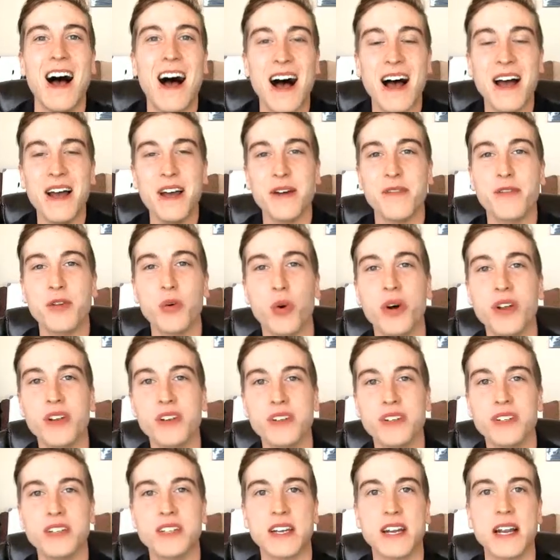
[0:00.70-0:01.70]
Hey everyone,
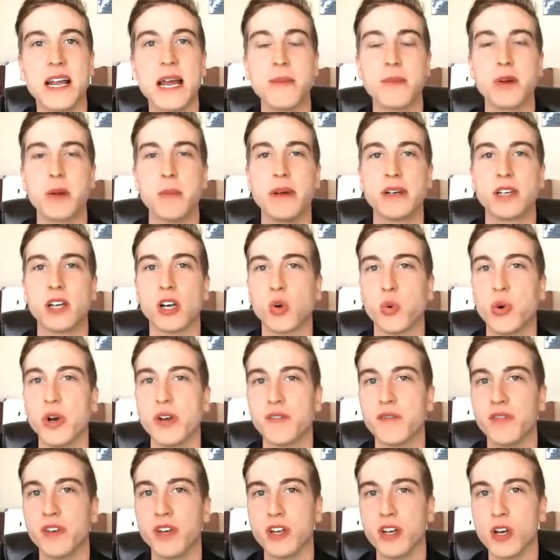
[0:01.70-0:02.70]
today I'm going to make a quick
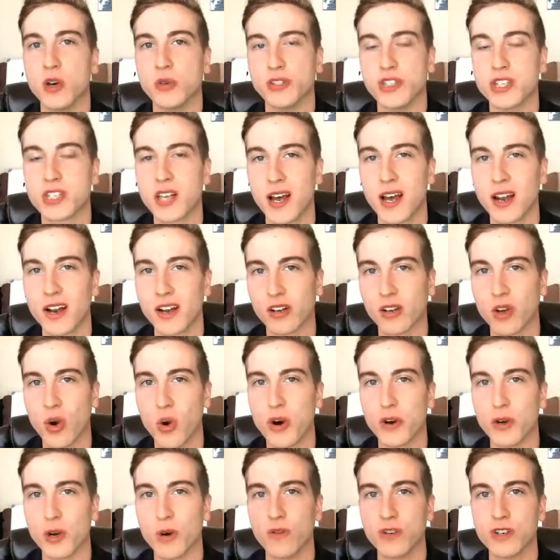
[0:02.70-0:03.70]
video just kind of
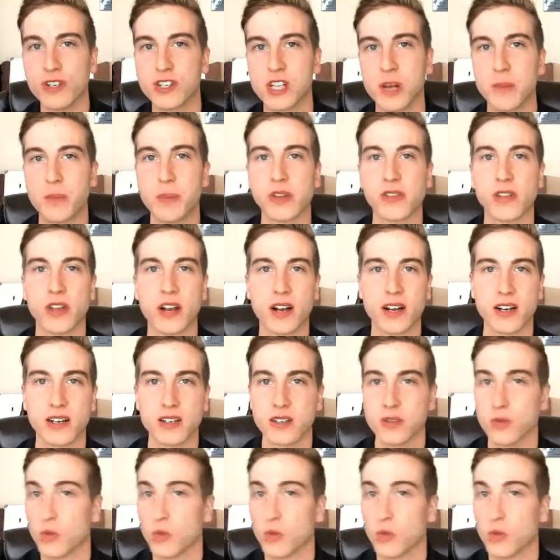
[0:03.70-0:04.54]
going over something that I,